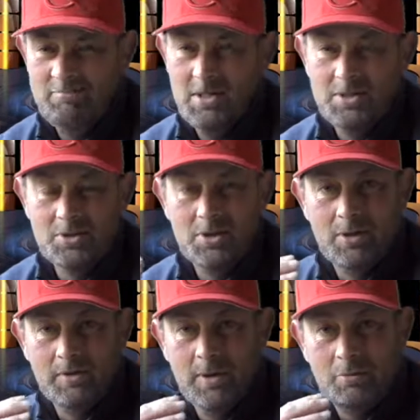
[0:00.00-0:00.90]
I don't
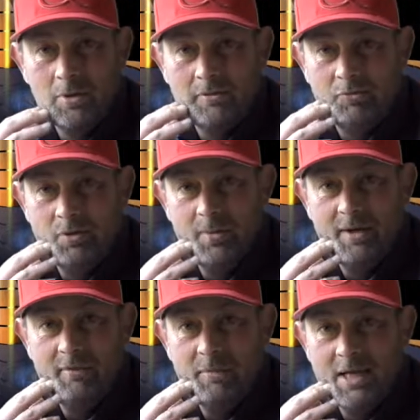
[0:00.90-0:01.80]
know whether I'm going through a bit
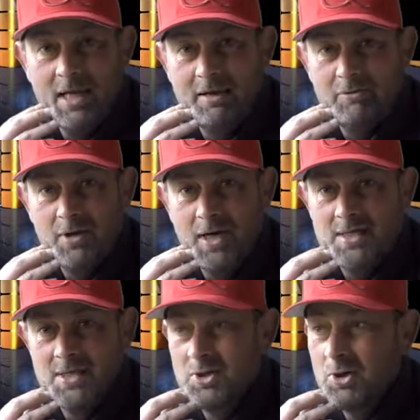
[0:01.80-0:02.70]
of a midlife crisis